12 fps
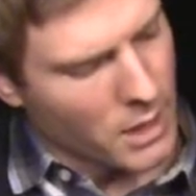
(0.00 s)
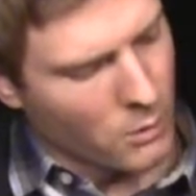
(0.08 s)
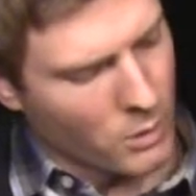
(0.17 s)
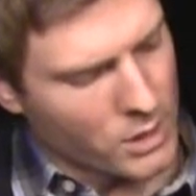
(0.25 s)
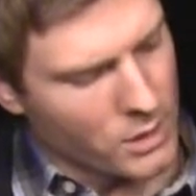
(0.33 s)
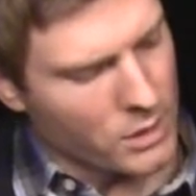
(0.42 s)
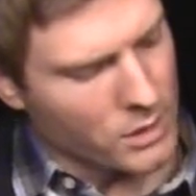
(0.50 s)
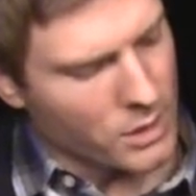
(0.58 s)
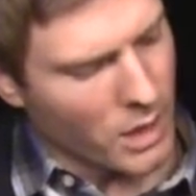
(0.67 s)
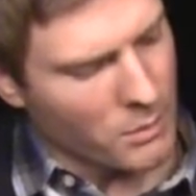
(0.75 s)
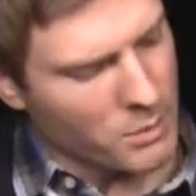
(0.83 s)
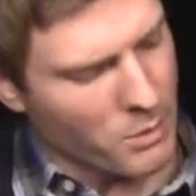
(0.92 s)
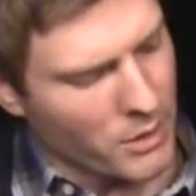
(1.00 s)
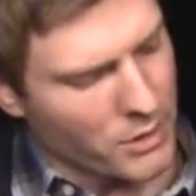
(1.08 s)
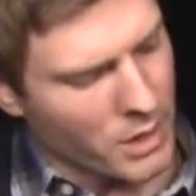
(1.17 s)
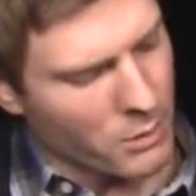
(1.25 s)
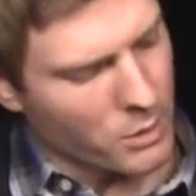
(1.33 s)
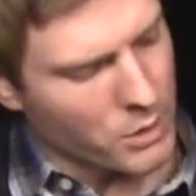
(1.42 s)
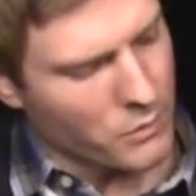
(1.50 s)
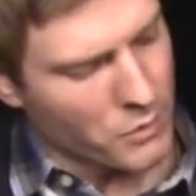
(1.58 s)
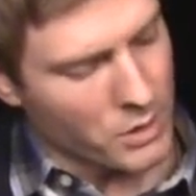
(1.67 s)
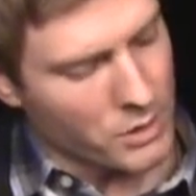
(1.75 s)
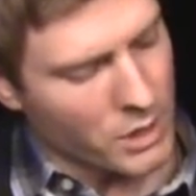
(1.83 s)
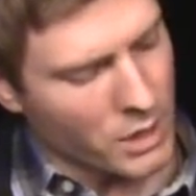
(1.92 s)
which is the same spot that it was for
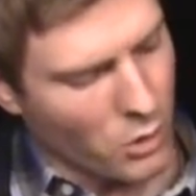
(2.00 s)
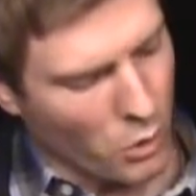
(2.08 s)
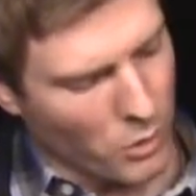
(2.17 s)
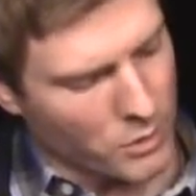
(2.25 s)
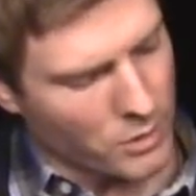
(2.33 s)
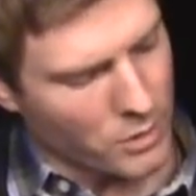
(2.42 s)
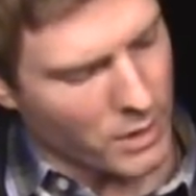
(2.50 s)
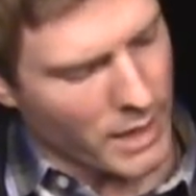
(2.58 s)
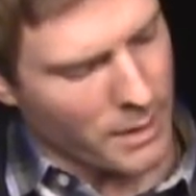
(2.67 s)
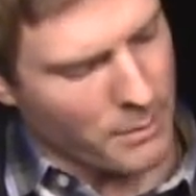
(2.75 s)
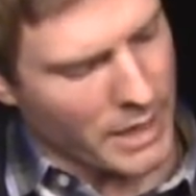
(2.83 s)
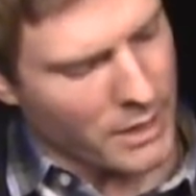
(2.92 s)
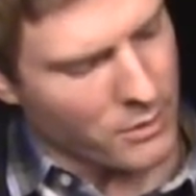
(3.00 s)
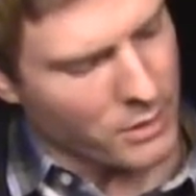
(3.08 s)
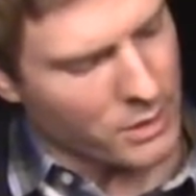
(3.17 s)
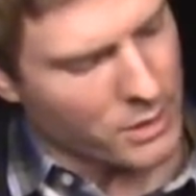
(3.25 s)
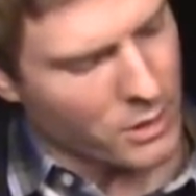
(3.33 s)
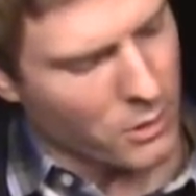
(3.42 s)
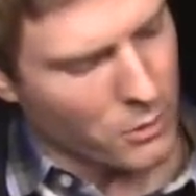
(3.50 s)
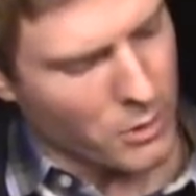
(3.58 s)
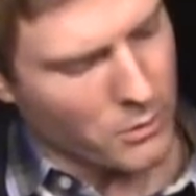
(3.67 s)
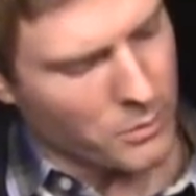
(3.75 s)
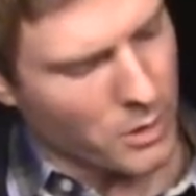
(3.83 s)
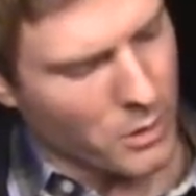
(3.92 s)
the C chord. So the A minor and the C chord
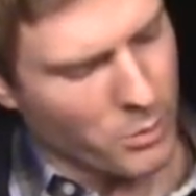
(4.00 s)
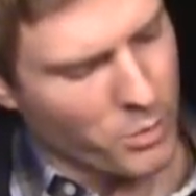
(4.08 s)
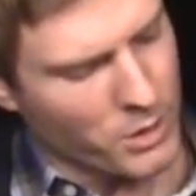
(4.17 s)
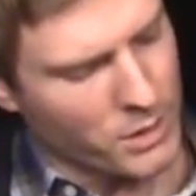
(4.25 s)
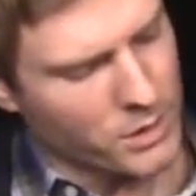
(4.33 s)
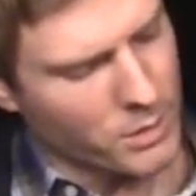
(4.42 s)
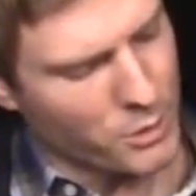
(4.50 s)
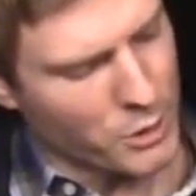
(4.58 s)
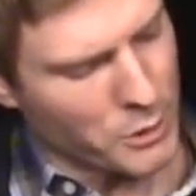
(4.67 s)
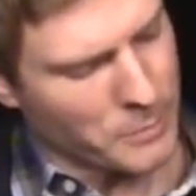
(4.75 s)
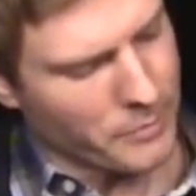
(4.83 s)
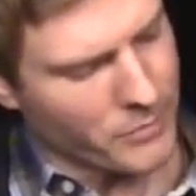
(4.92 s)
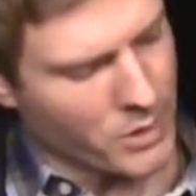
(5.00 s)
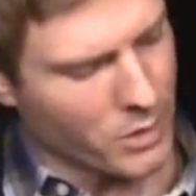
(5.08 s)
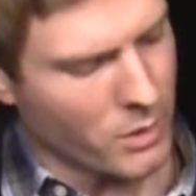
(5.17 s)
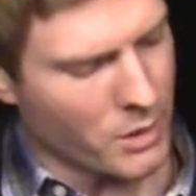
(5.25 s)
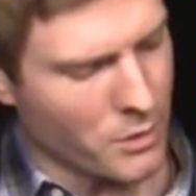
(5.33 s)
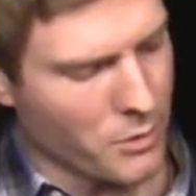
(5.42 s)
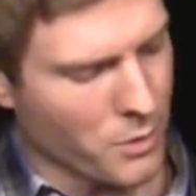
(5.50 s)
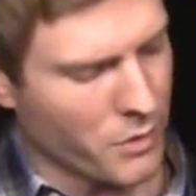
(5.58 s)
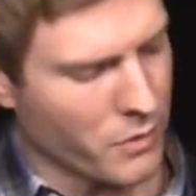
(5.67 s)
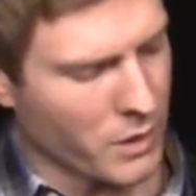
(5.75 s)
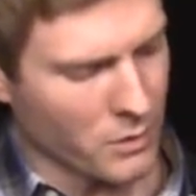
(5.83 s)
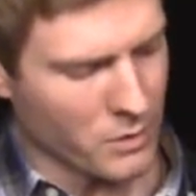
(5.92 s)
are pretty similar, 2 out of 3
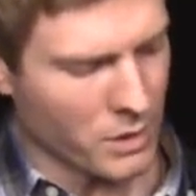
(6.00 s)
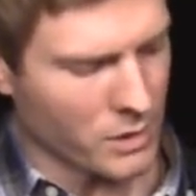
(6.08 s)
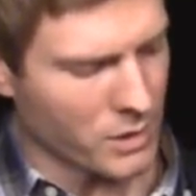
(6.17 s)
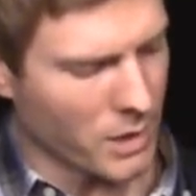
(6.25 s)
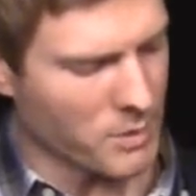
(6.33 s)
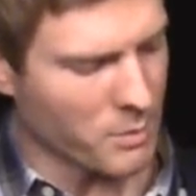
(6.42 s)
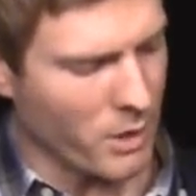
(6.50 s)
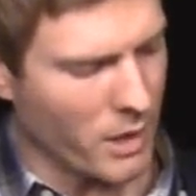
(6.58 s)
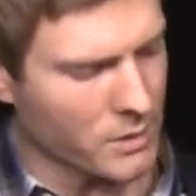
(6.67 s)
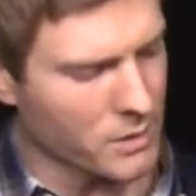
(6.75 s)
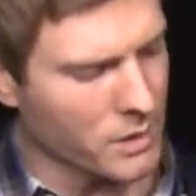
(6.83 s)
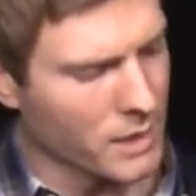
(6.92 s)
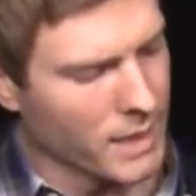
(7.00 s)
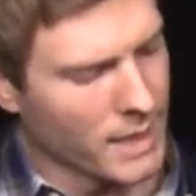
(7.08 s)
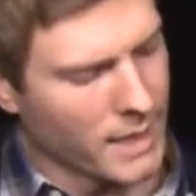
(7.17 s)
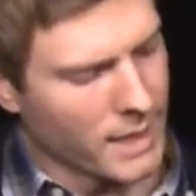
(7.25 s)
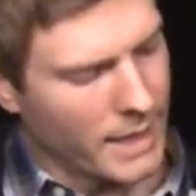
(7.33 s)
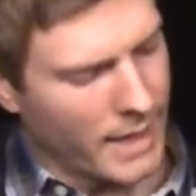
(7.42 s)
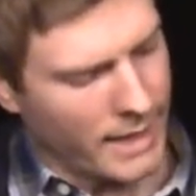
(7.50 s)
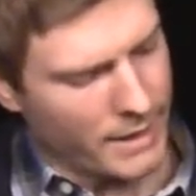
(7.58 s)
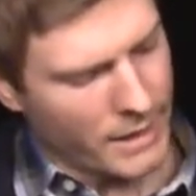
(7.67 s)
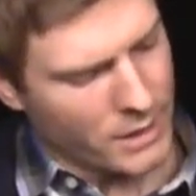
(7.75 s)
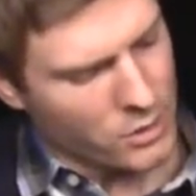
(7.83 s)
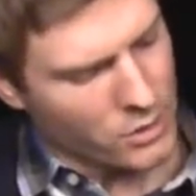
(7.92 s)
fingers in the same spots,
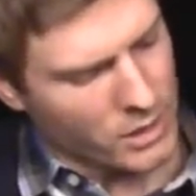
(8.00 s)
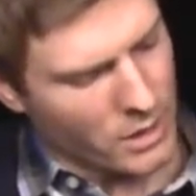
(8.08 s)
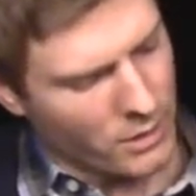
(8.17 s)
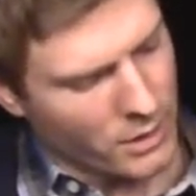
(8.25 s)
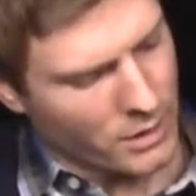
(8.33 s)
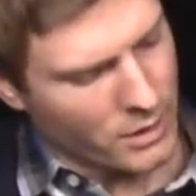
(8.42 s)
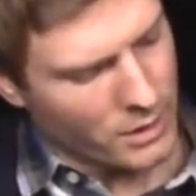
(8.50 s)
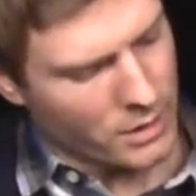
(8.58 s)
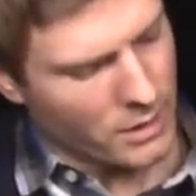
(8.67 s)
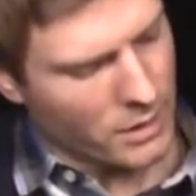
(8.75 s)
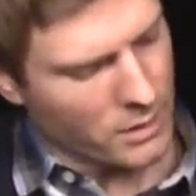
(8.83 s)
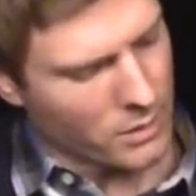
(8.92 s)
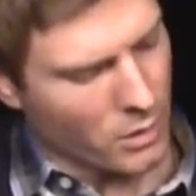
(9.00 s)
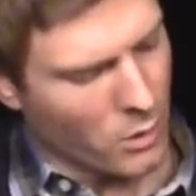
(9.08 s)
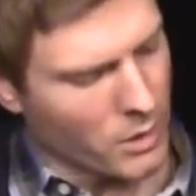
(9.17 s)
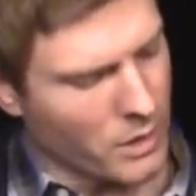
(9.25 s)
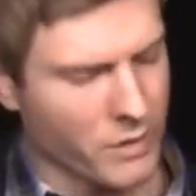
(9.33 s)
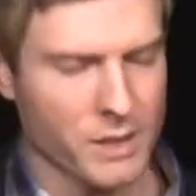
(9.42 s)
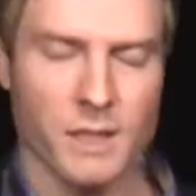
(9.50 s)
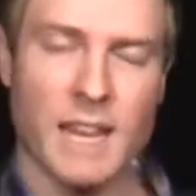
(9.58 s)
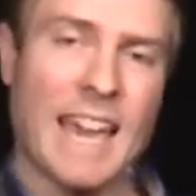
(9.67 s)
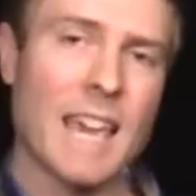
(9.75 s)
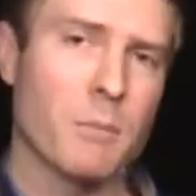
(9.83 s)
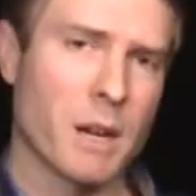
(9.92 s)
and that should sound like this. So if it's an
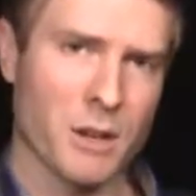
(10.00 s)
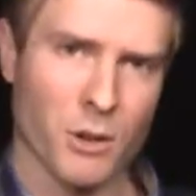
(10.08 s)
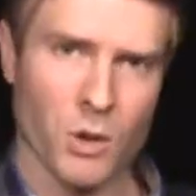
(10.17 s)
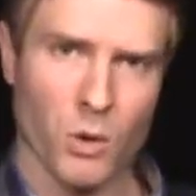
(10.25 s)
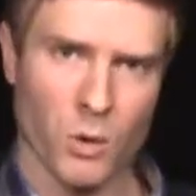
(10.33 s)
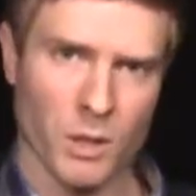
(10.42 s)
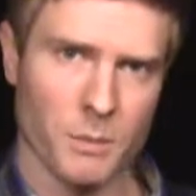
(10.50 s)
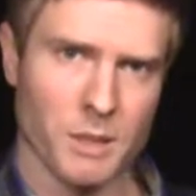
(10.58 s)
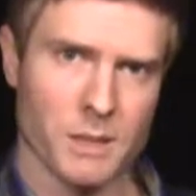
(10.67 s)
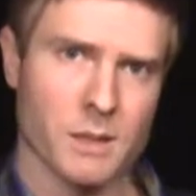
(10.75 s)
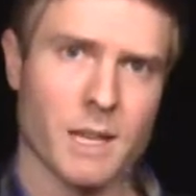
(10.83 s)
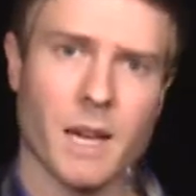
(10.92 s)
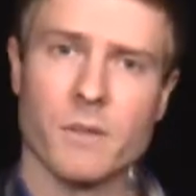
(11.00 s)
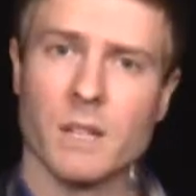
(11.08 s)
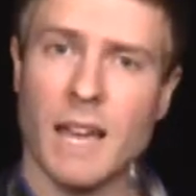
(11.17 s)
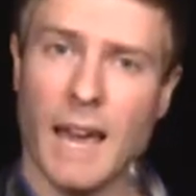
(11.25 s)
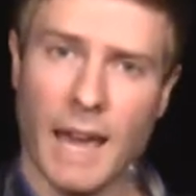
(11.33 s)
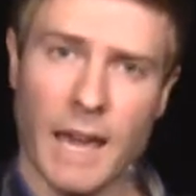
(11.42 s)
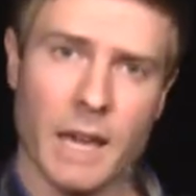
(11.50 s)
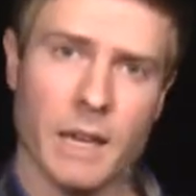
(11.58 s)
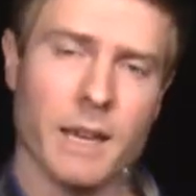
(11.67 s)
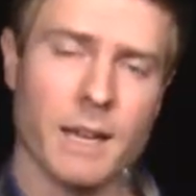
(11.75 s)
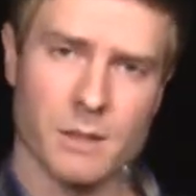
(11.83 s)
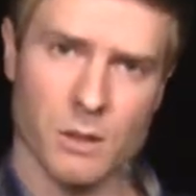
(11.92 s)
A minor chord, that means it's going to have an
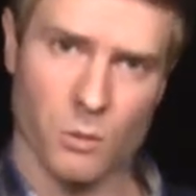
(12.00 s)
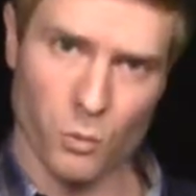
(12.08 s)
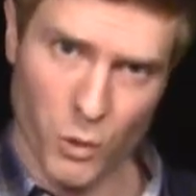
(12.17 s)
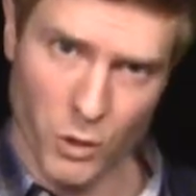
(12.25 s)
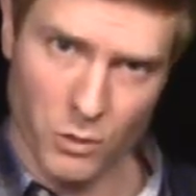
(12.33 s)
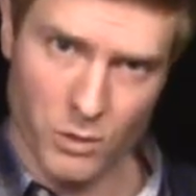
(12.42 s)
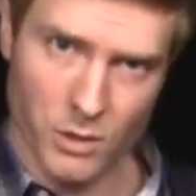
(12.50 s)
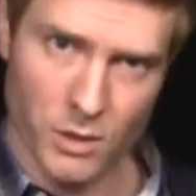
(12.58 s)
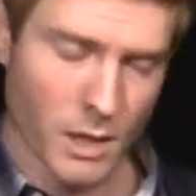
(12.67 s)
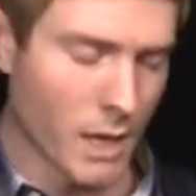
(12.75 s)
A as the root,